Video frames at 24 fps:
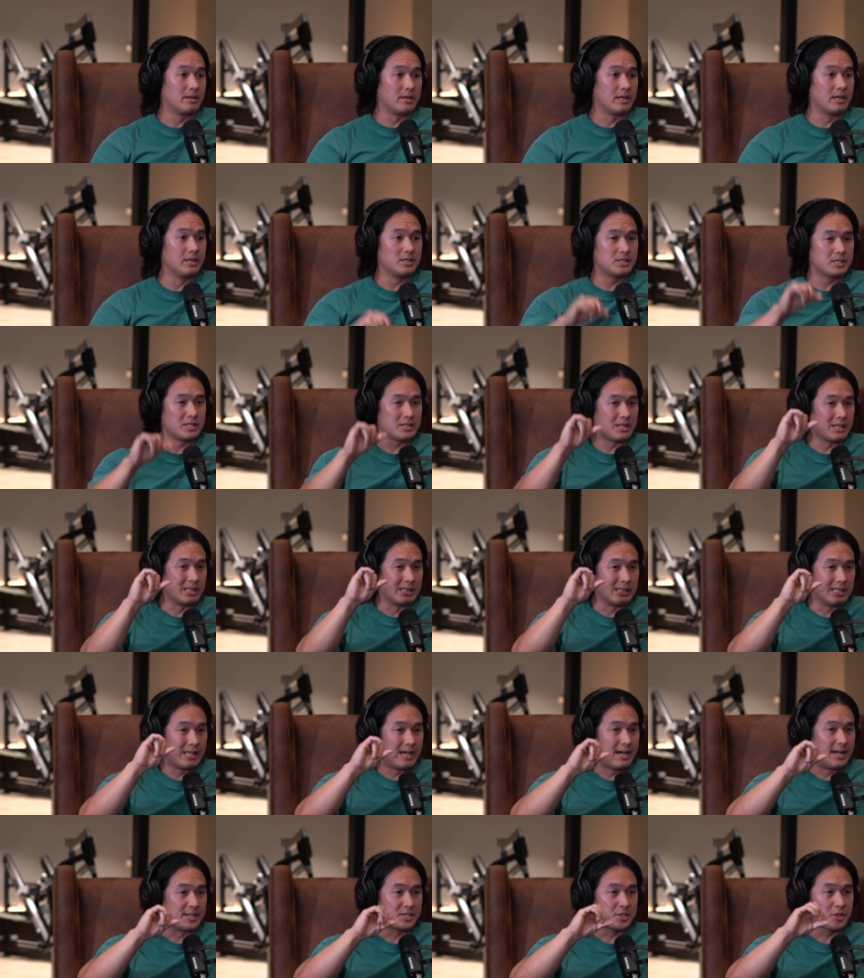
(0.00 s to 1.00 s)
It is in the
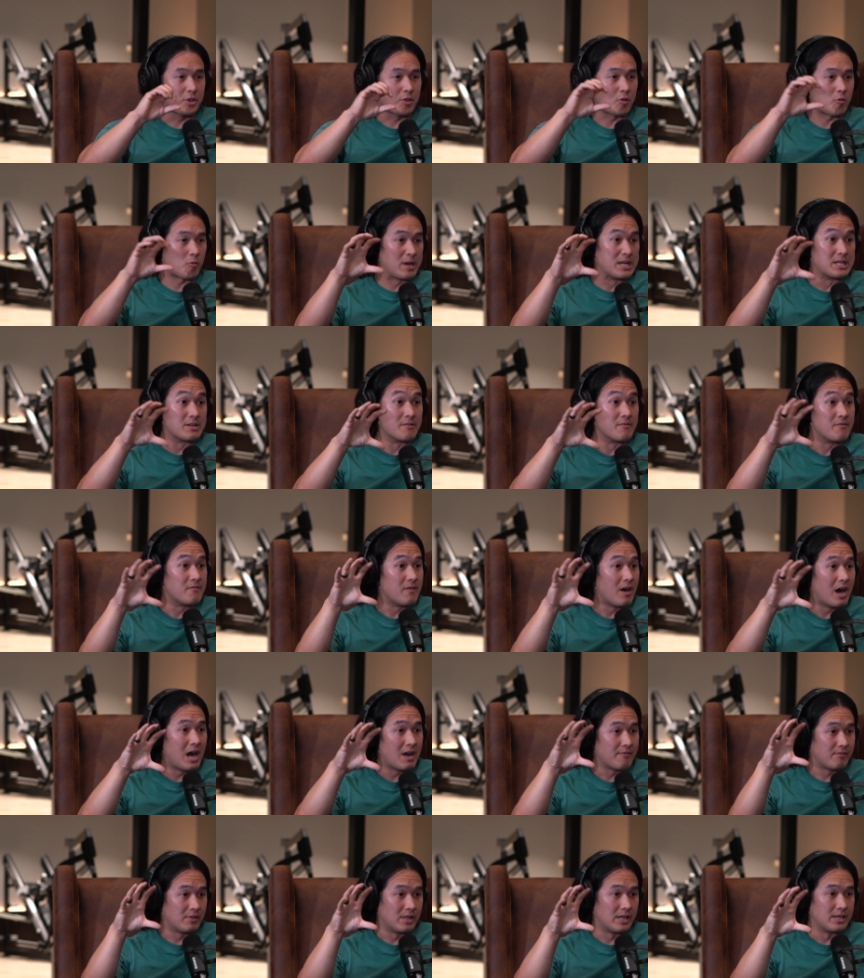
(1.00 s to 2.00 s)
last 3 to
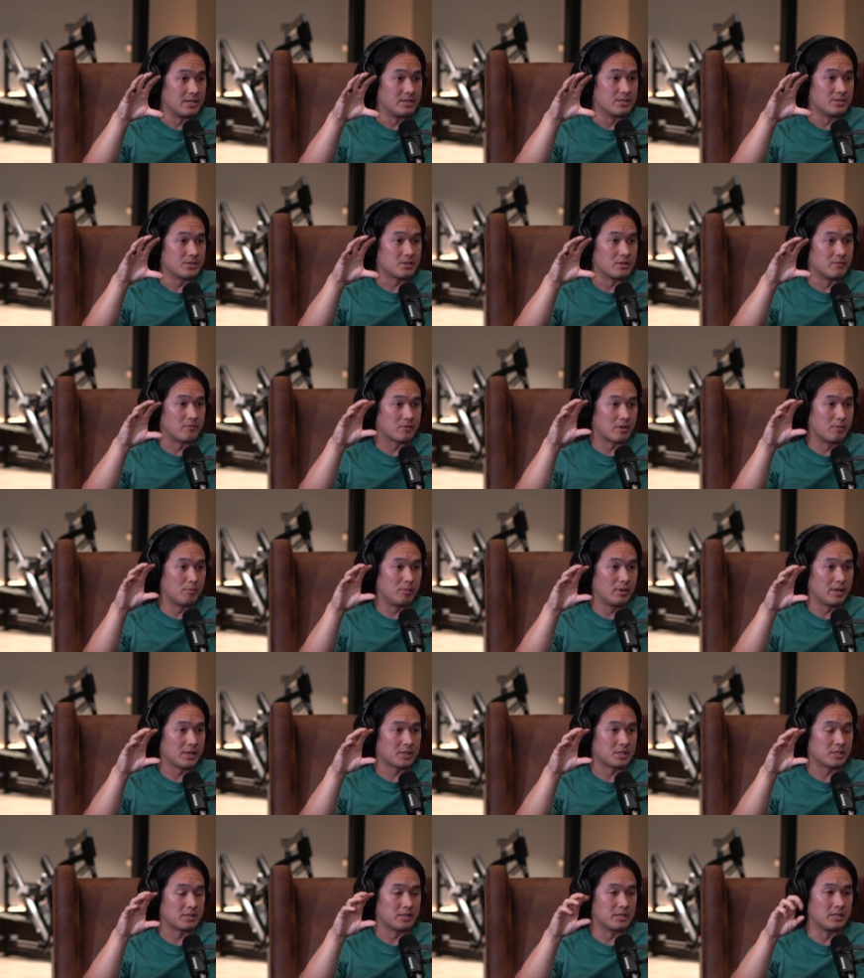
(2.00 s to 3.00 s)
5 layers of
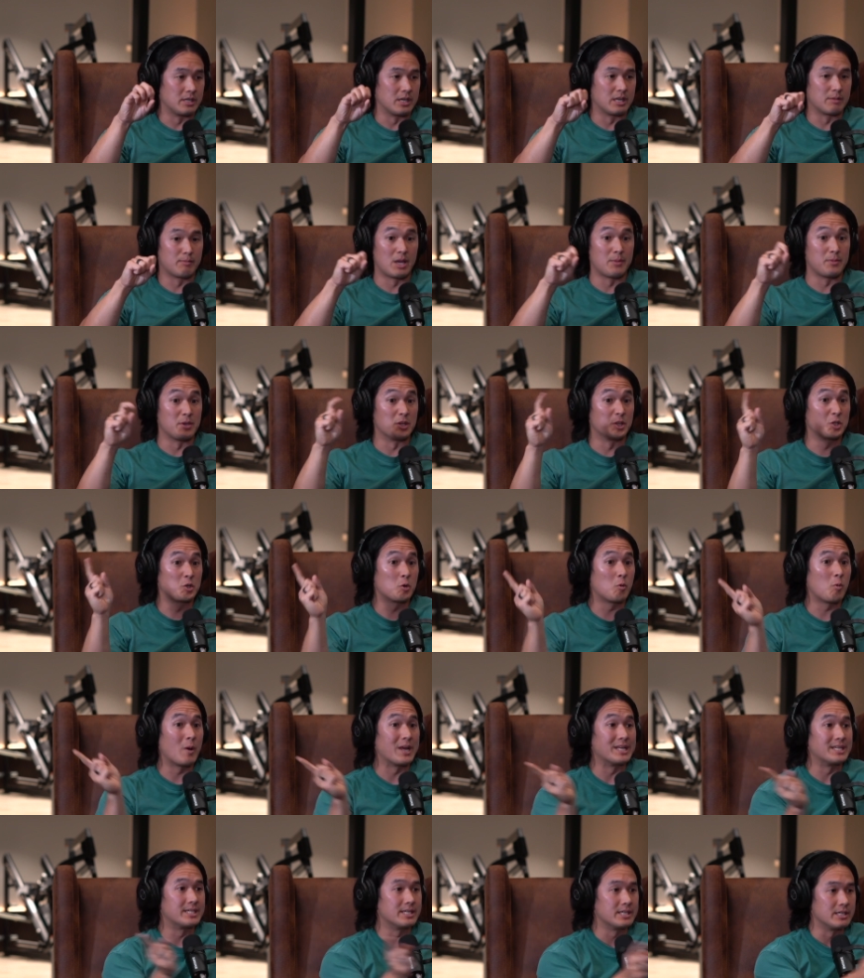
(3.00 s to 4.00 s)
complexity in maybe a
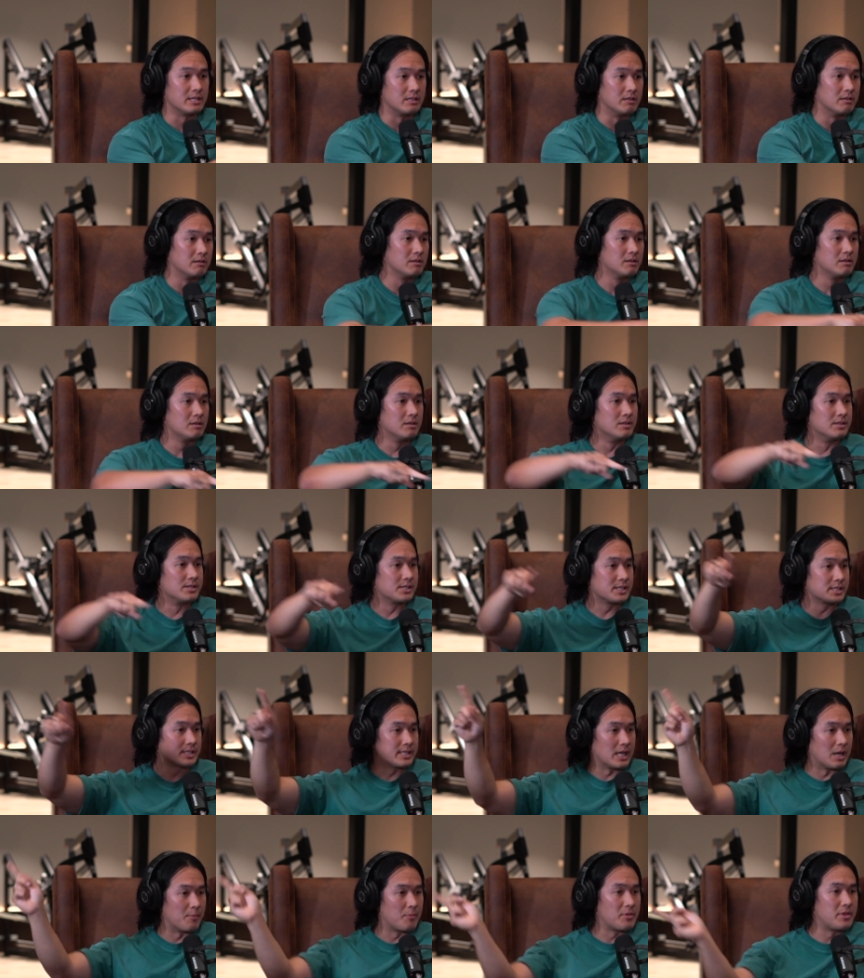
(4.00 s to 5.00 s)

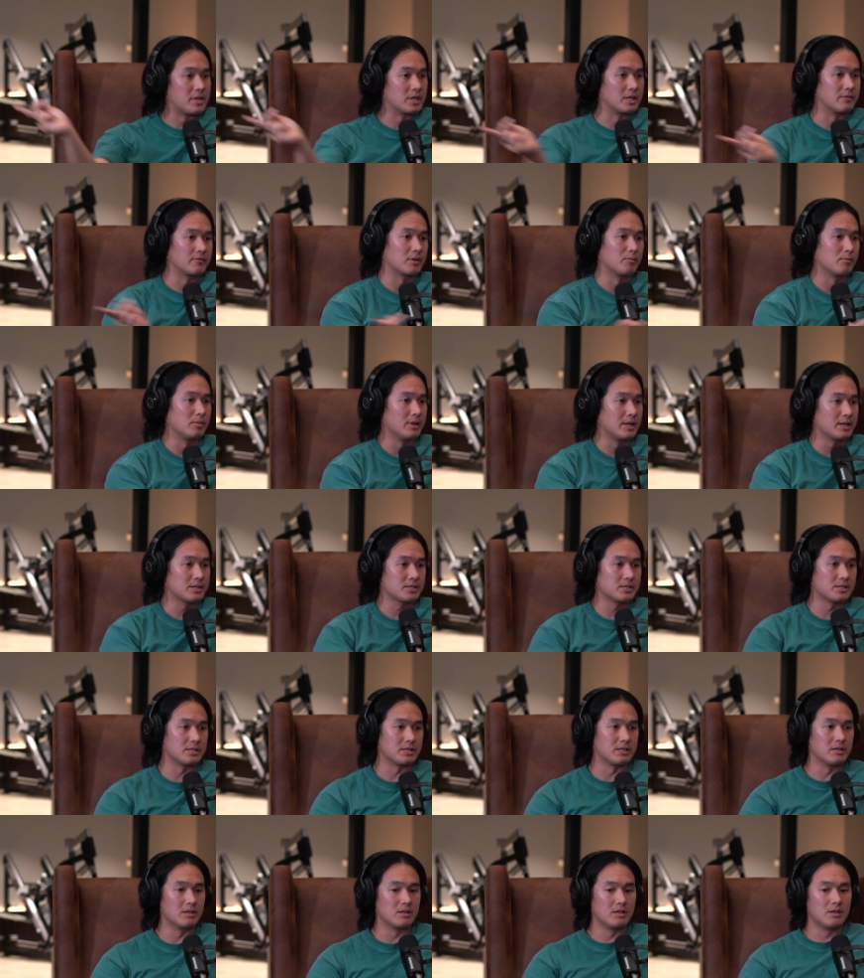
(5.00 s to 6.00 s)
20-step thing of
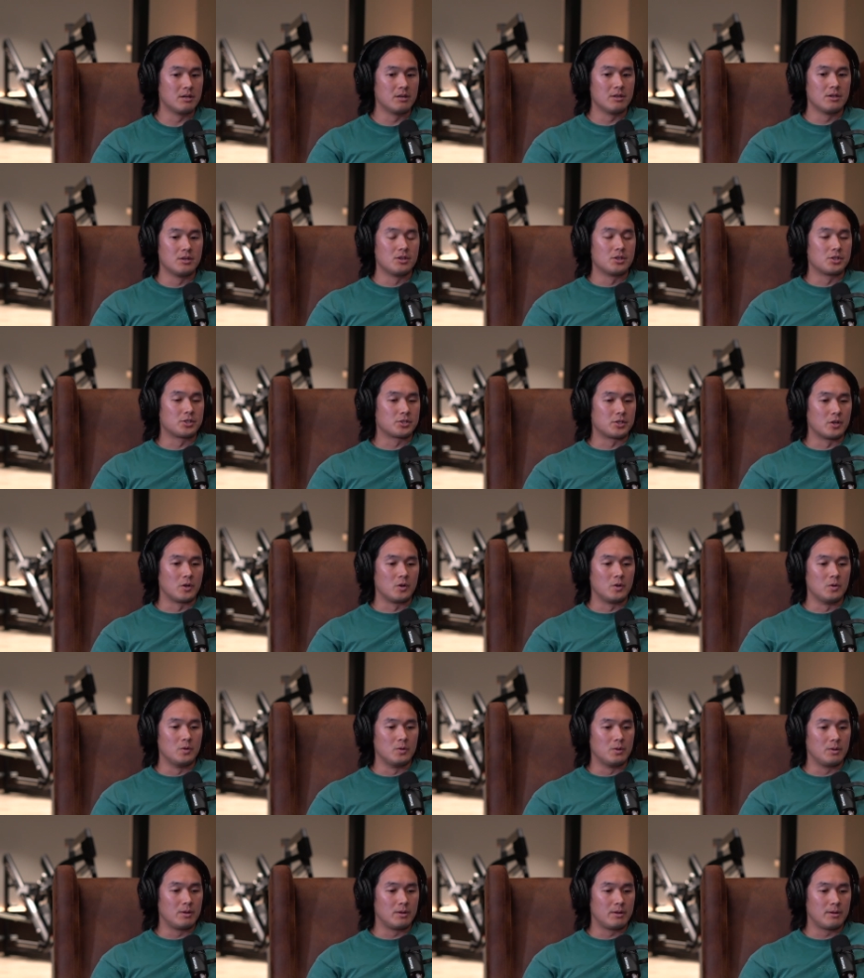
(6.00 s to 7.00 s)
complexity.
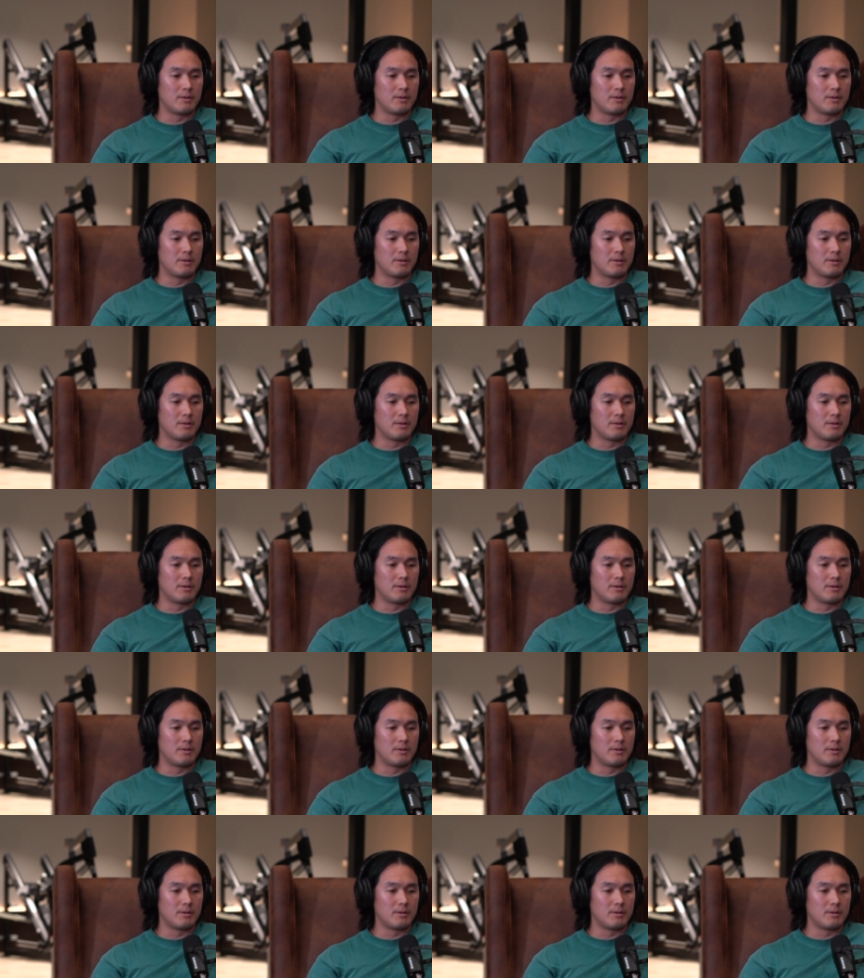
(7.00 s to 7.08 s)
So